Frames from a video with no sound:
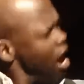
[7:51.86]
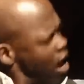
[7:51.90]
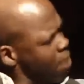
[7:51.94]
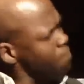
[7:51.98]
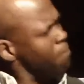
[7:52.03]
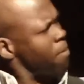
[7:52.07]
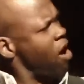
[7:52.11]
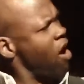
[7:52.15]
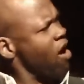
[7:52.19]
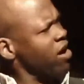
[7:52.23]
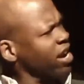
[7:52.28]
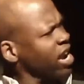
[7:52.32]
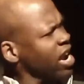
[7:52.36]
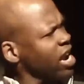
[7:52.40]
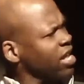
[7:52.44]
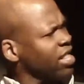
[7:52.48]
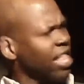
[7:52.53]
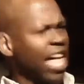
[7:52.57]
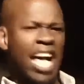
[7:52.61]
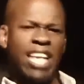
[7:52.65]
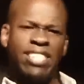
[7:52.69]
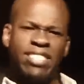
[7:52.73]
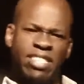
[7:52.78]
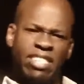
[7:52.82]
American
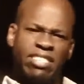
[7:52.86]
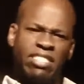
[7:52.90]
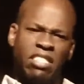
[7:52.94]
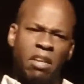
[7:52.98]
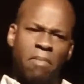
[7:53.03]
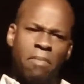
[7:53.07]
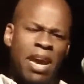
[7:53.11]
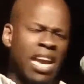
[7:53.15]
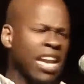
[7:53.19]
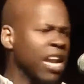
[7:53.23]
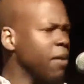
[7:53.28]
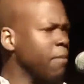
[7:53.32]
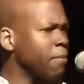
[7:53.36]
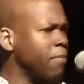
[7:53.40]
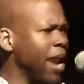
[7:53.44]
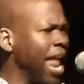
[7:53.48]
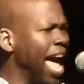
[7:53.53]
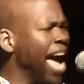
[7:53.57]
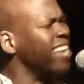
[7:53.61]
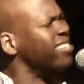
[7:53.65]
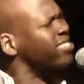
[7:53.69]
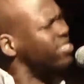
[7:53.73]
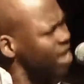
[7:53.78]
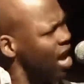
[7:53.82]
classics demeaning
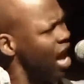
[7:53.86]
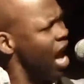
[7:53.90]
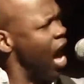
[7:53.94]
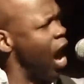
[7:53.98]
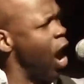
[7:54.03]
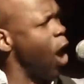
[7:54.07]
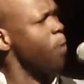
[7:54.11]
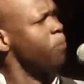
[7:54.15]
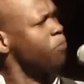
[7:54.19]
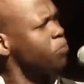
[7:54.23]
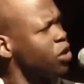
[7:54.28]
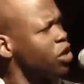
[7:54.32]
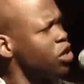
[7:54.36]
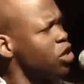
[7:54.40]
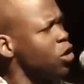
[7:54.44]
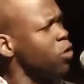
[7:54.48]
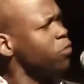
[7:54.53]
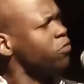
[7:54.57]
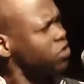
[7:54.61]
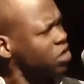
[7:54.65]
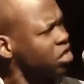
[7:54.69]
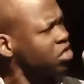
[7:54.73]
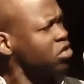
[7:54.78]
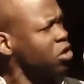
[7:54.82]
blacks help the
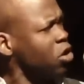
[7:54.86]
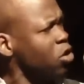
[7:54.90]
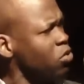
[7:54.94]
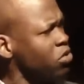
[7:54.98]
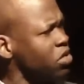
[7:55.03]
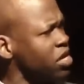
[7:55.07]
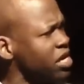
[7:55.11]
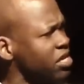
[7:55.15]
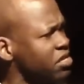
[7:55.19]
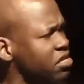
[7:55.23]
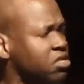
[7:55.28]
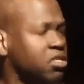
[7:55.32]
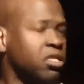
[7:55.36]
youth to do this.